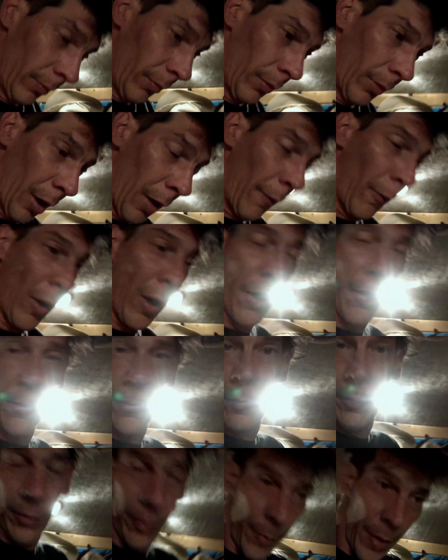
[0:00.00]

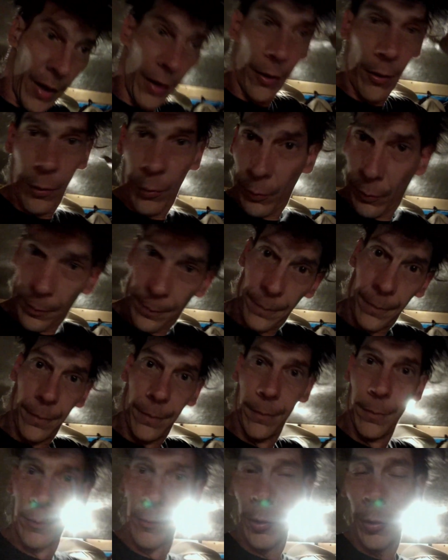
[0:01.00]
Around my little
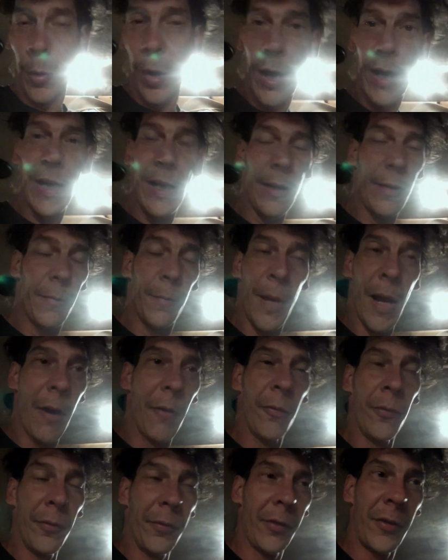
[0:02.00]
quiet
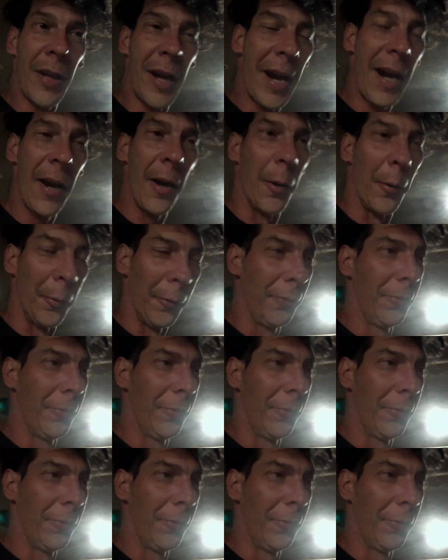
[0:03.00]
mountain town?